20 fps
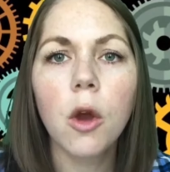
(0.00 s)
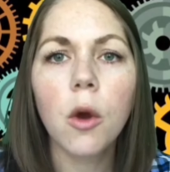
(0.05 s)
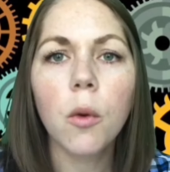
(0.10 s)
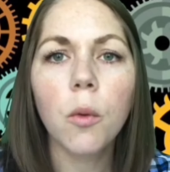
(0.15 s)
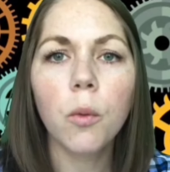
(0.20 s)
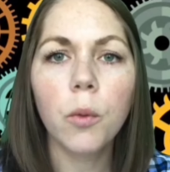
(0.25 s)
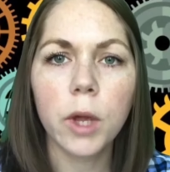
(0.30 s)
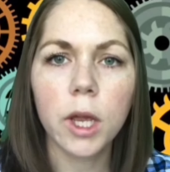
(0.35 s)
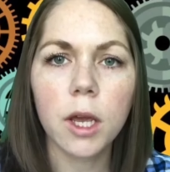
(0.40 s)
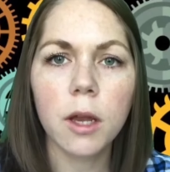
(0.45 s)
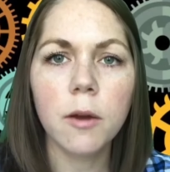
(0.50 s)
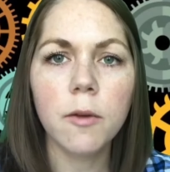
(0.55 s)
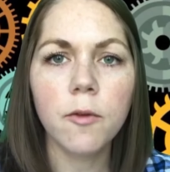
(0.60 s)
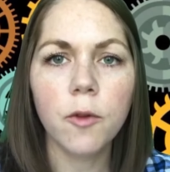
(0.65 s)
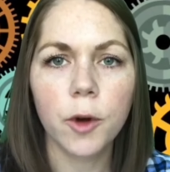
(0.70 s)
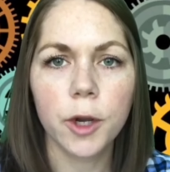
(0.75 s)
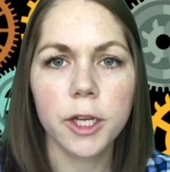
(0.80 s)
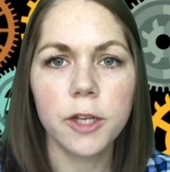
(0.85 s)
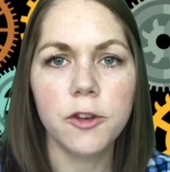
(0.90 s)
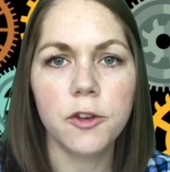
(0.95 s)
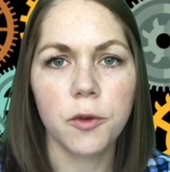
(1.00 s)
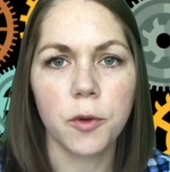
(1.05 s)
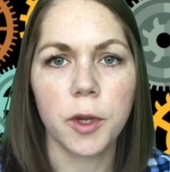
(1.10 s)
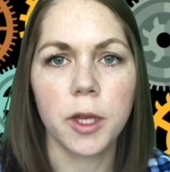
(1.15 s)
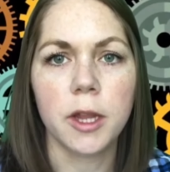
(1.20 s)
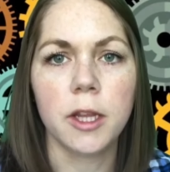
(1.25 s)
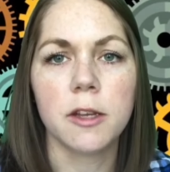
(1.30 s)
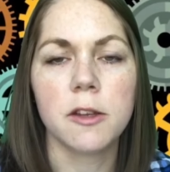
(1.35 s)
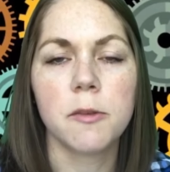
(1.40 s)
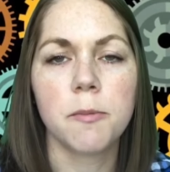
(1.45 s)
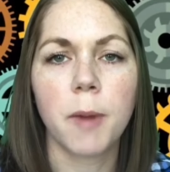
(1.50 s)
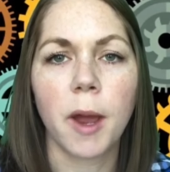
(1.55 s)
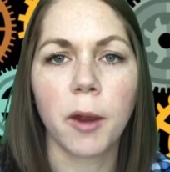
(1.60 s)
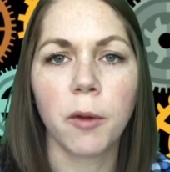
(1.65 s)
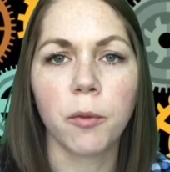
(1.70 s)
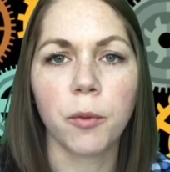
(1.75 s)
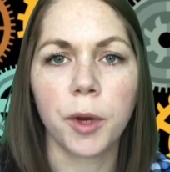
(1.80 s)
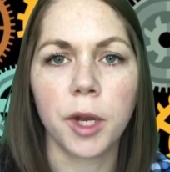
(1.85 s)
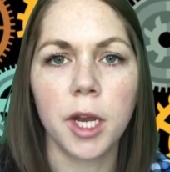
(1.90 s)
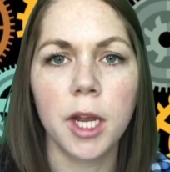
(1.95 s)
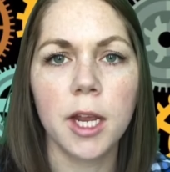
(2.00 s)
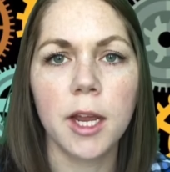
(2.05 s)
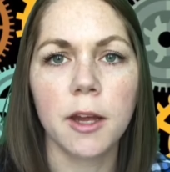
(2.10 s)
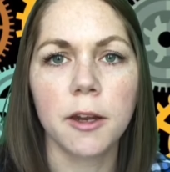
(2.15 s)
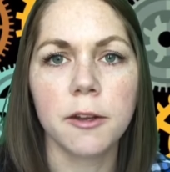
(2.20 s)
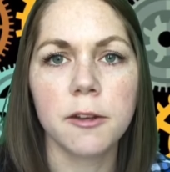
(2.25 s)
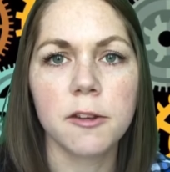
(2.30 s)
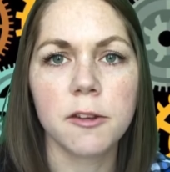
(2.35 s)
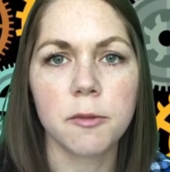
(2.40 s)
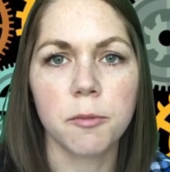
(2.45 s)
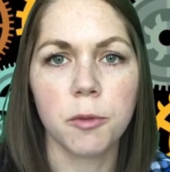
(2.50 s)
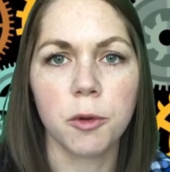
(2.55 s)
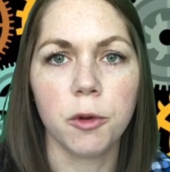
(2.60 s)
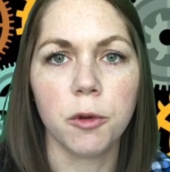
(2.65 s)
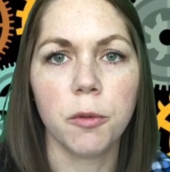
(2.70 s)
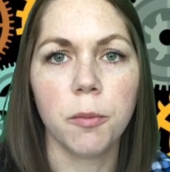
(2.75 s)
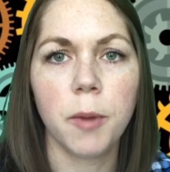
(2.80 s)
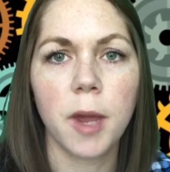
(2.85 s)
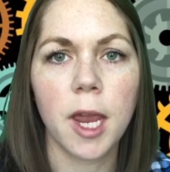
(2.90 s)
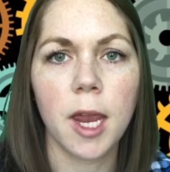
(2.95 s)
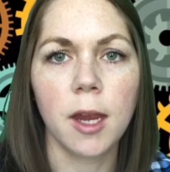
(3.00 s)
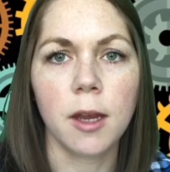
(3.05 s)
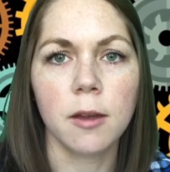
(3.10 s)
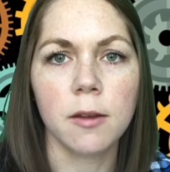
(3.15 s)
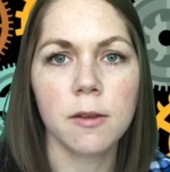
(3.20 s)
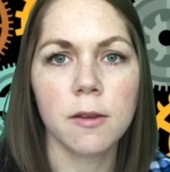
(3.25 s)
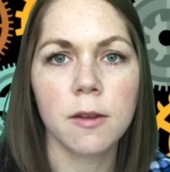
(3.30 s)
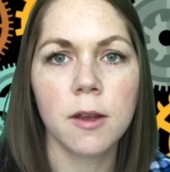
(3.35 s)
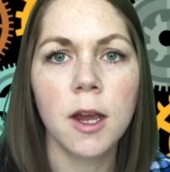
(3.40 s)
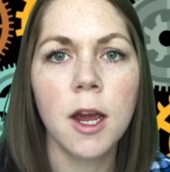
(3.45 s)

We can avoid doing this by reading at a smooth pace.